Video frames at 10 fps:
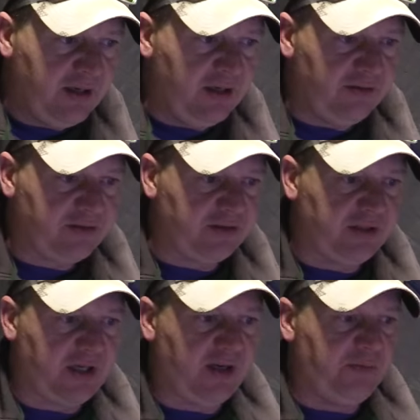uh, looks like
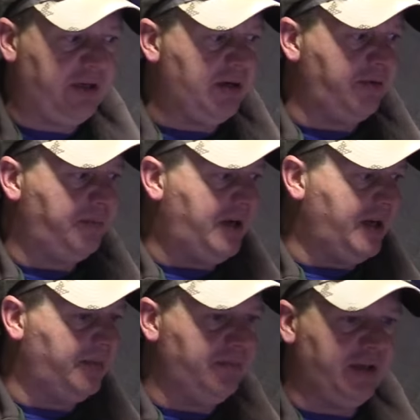they kind of went down to the
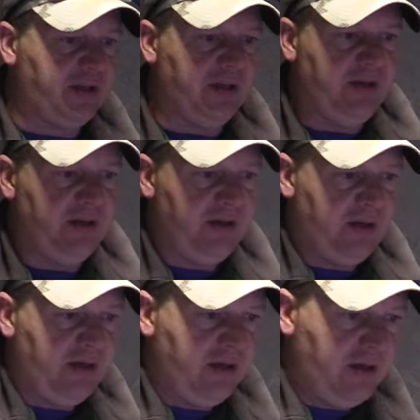bottom, but
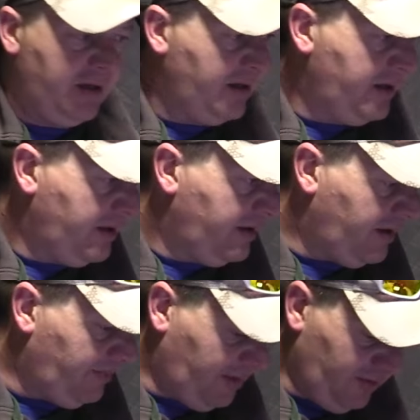
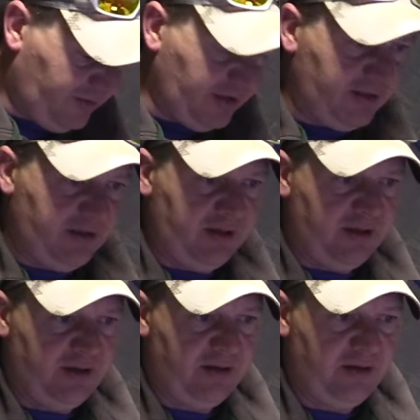I'm using
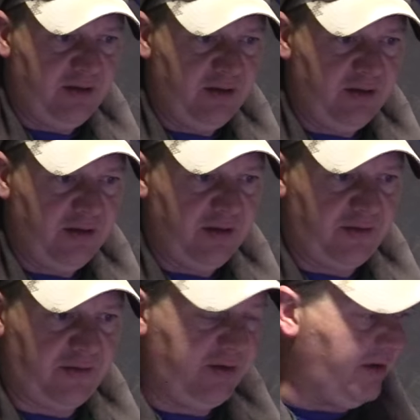
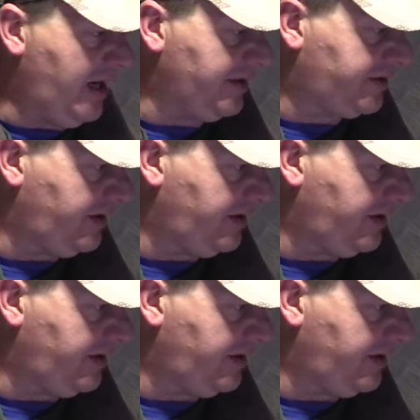three rods